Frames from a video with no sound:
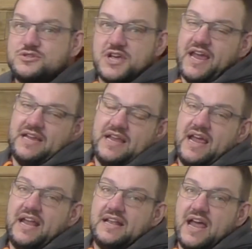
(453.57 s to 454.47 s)
Jane
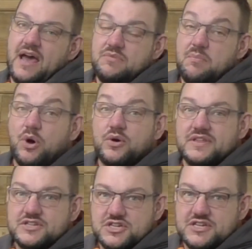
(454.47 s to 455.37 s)
in the book
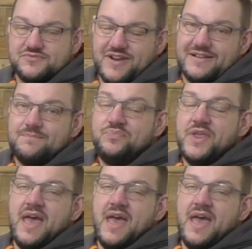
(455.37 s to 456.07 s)
that she's written.